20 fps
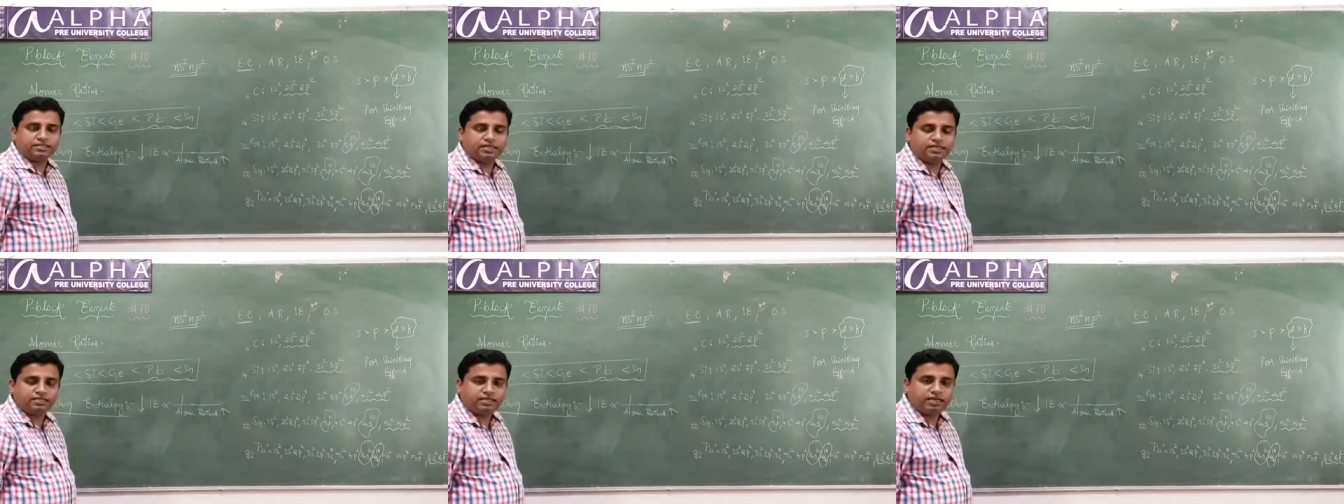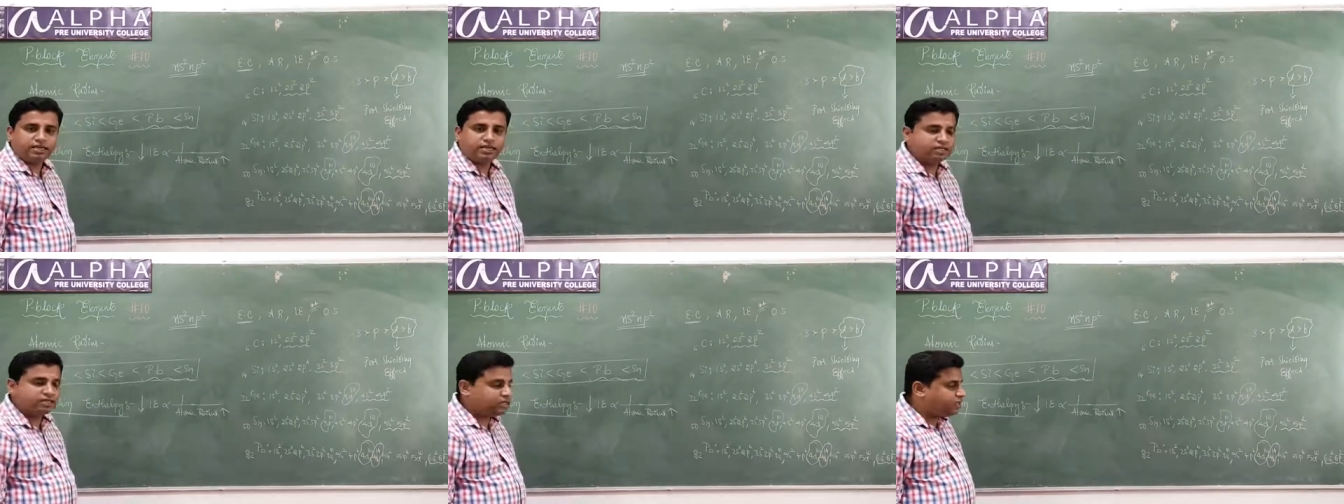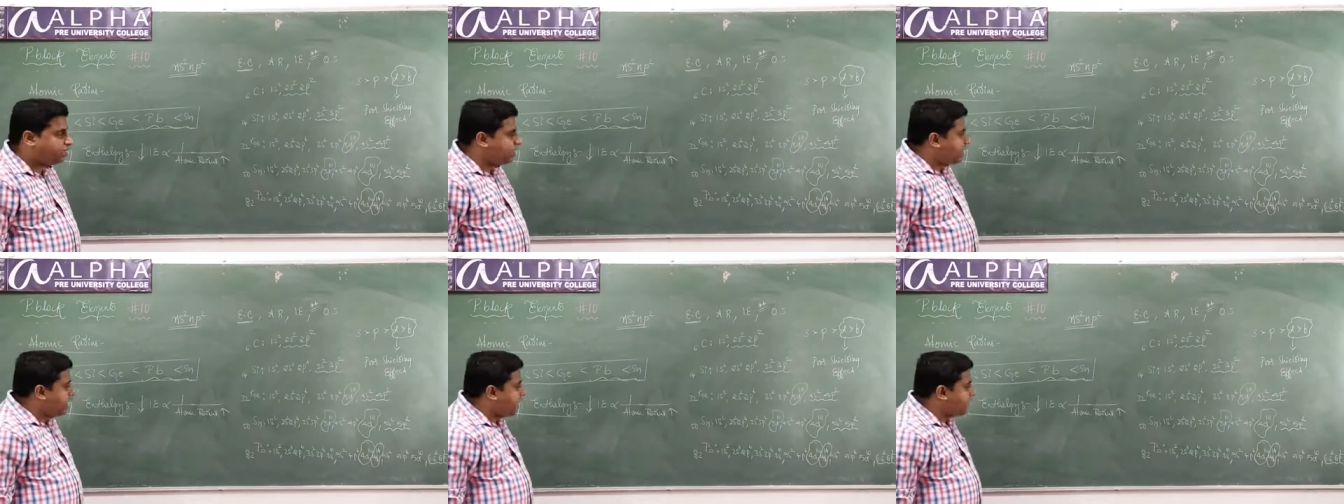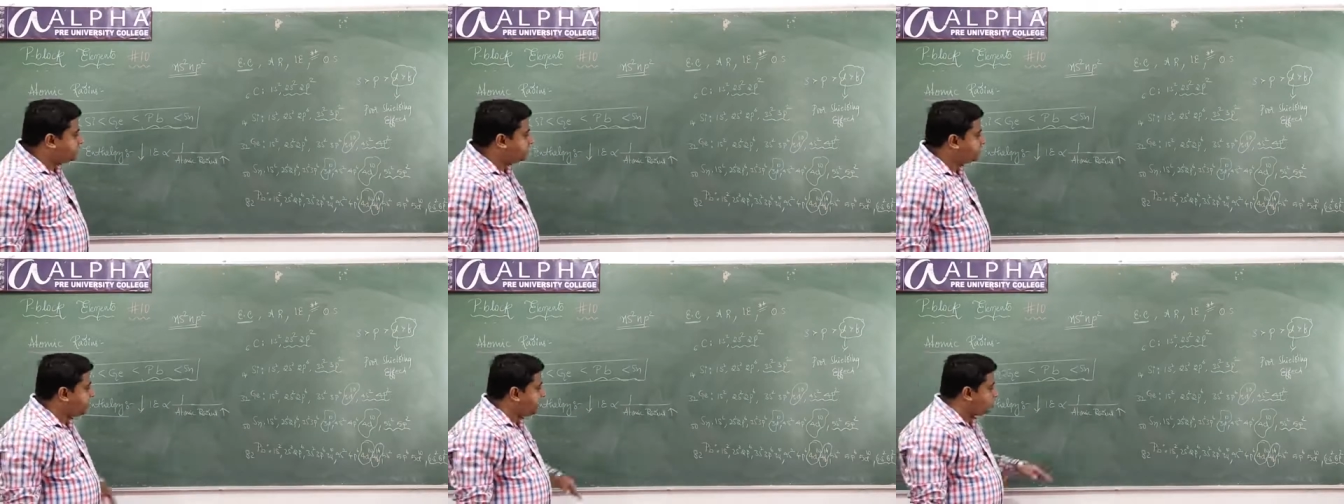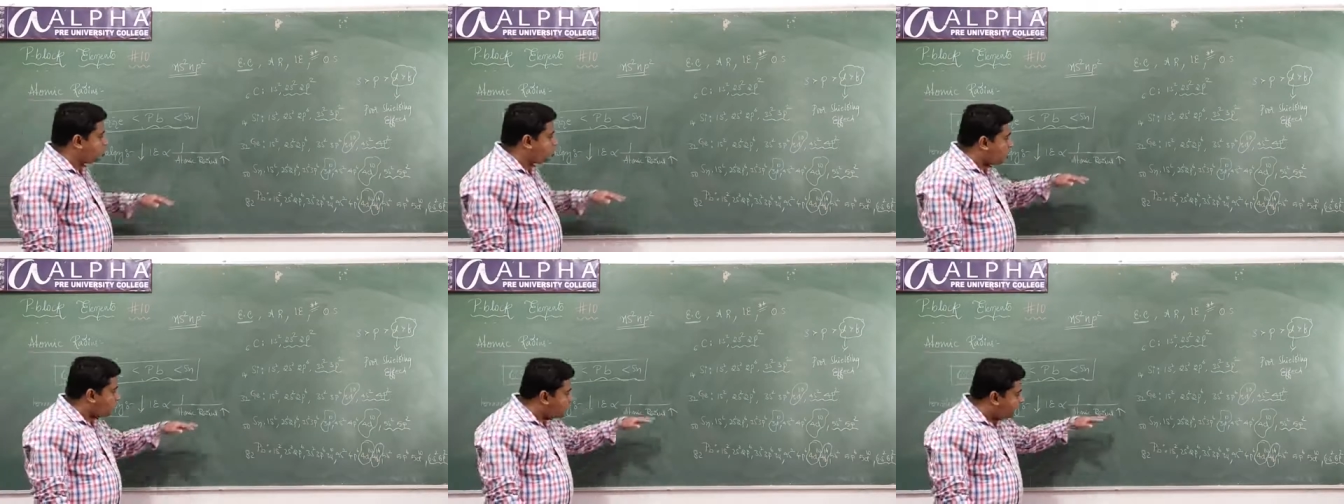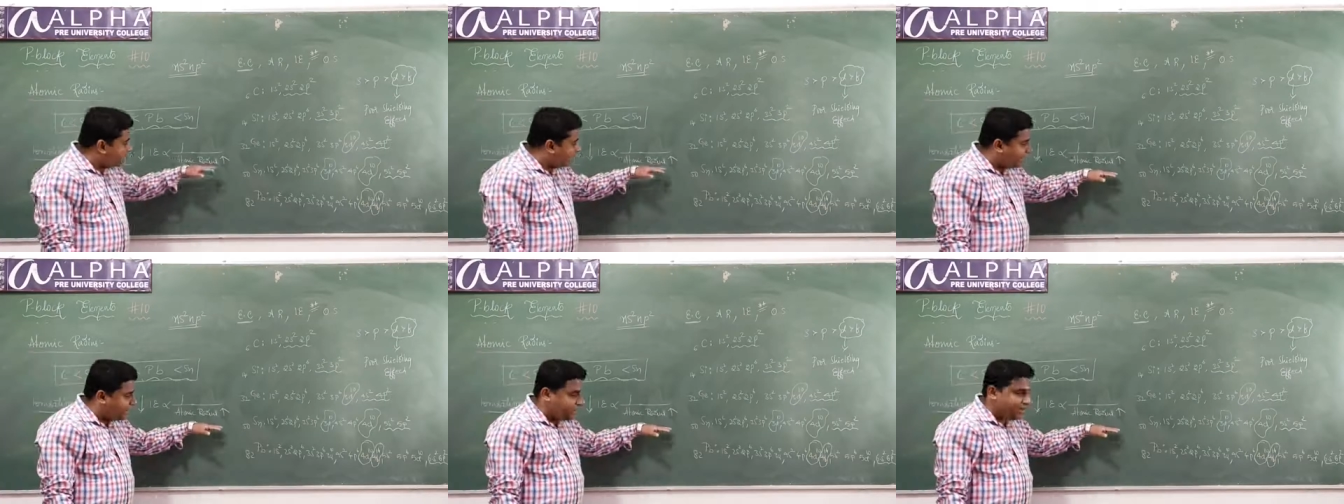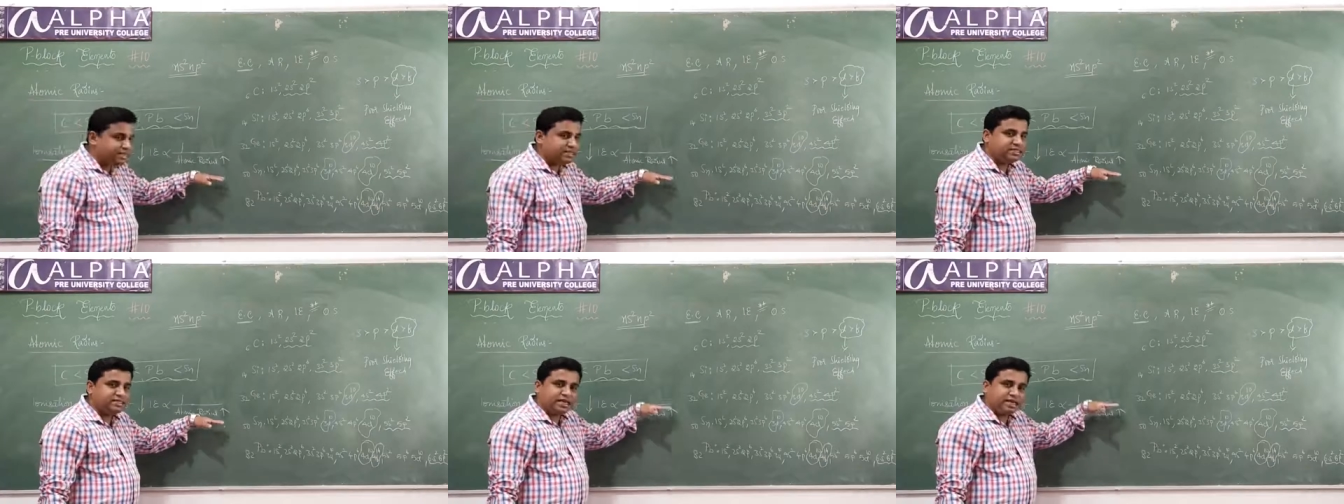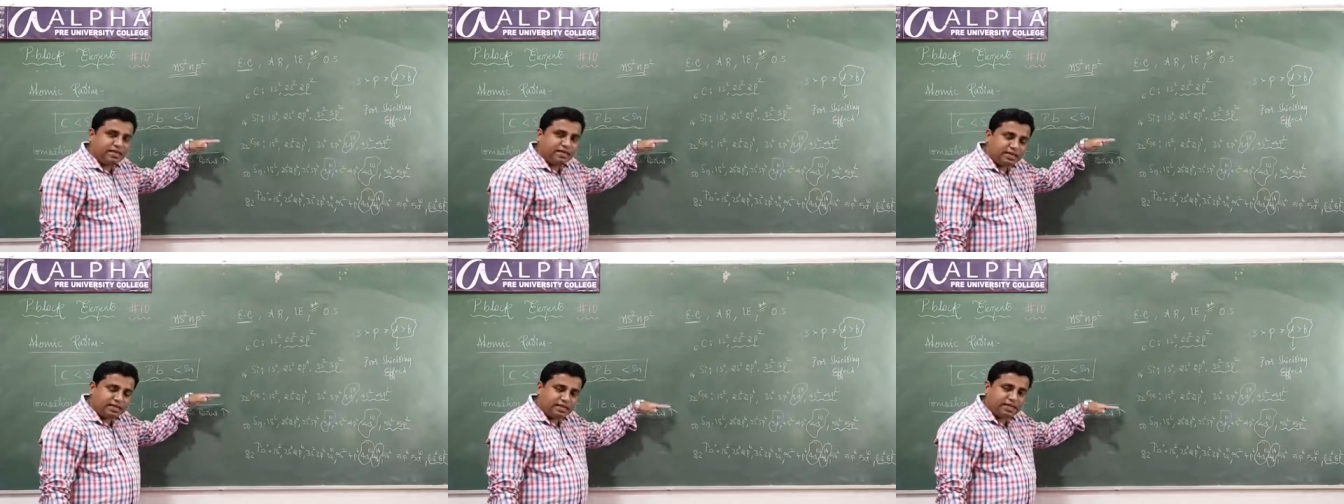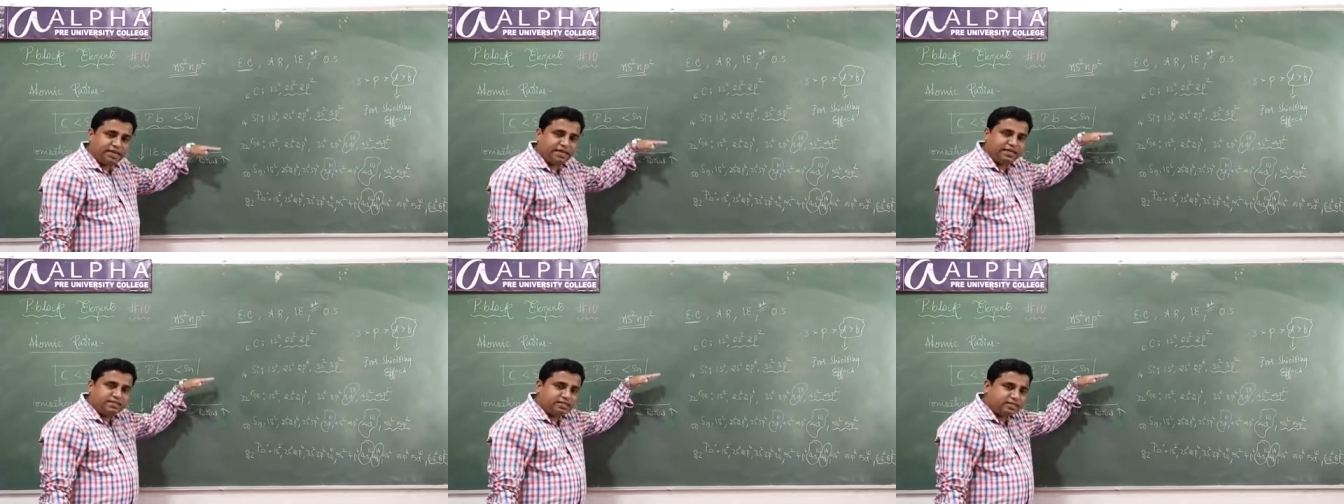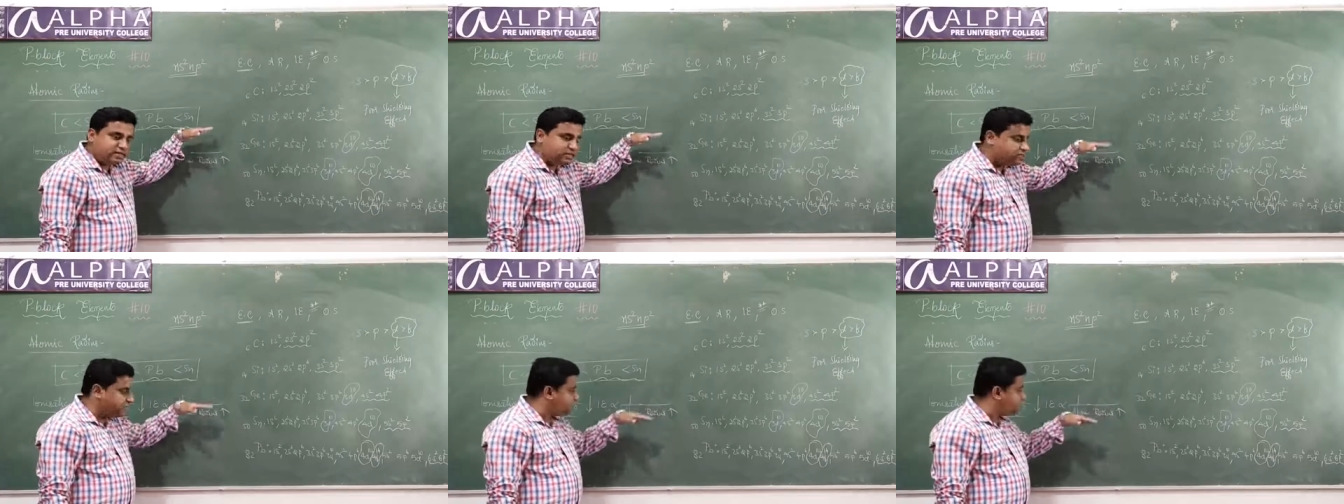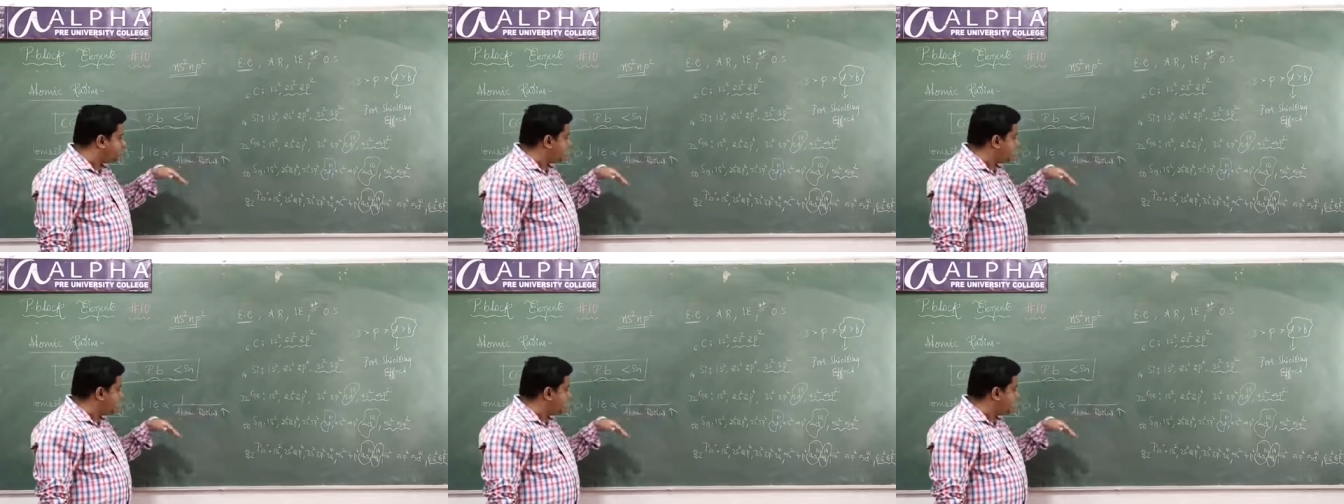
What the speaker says: isn't it? As the atomic radius increases,